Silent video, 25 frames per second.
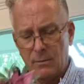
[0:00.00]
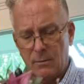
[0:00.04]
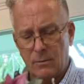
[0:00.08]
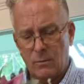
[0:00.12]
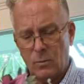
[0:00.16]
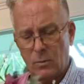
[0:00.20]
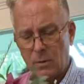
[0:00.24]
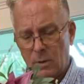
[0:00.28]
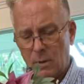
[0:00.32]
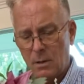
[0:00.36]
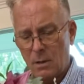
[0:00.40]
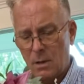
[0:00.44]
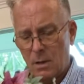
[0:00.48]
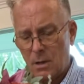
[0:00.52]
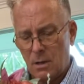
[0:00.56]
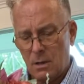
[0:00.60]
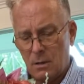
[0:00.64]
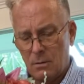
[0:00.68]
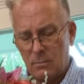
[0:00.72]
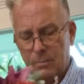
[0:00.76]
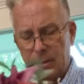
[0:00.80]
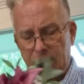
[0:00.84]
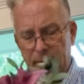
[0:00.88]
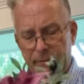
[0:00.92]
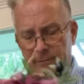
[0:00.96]

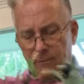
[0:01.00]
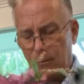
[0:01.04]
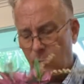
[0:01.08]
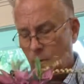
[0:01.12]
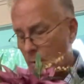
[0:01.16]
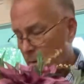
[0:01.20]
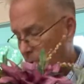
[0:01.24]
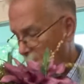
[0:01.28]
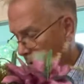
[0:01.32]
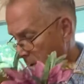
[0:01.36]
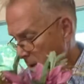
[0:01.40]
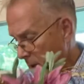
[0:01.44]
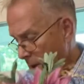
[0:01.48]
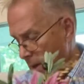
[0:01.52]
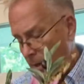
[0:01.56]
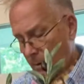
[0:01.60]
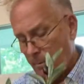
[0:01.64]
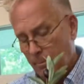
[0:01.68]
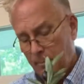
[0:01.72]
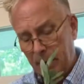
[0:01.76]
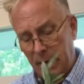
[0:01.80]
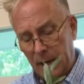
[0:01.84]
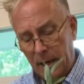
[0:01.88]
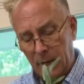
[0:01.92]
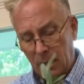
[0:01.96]
long before
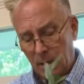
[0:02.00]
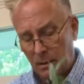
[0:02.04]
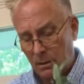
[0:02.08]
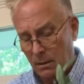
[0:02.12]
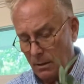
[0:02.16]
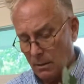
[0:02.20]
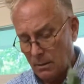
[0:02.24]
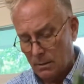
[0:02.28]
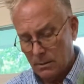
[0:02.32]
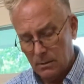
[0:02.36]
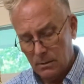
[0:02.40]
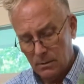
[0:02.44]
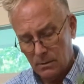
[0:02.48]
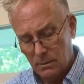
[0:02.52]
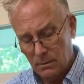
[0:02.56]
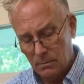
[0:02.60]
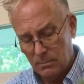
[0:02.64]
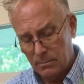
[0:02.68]
pan glue,